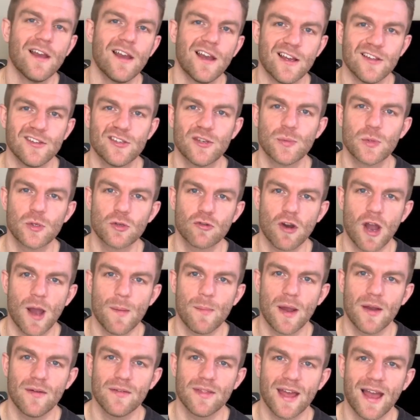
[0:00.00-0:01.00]
and
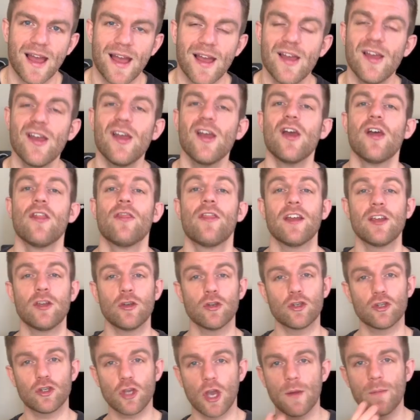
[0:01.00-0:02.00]
subscribe over there. Thank you
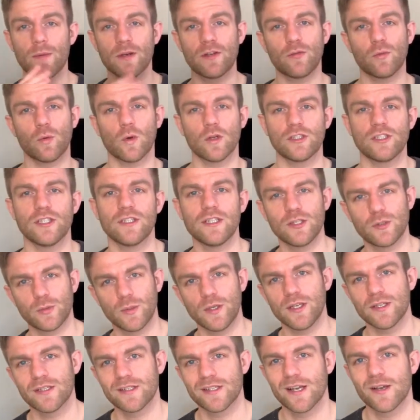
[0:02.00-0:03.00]
so much for watching this
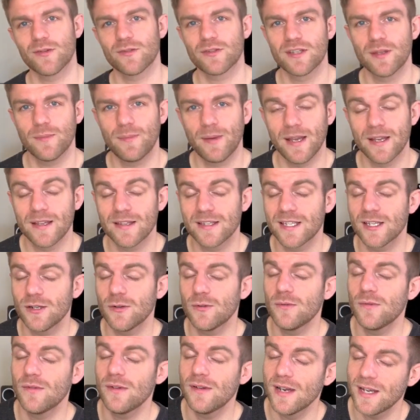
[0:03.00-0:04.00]
week's Sales Snippet.
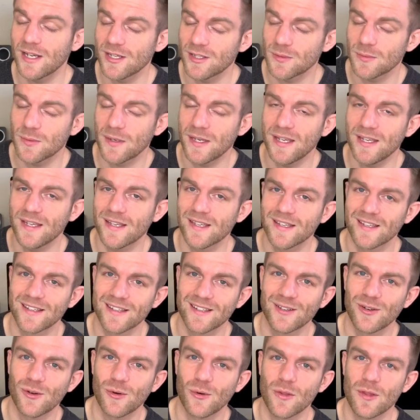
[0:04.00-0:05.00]
Until next week,
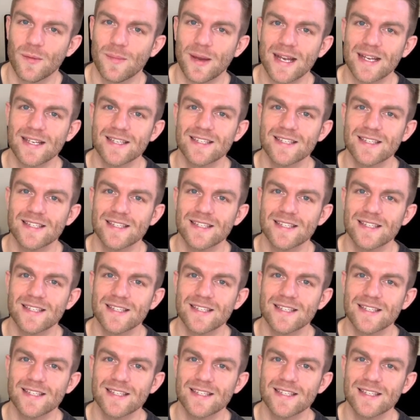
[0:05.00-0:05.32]
all the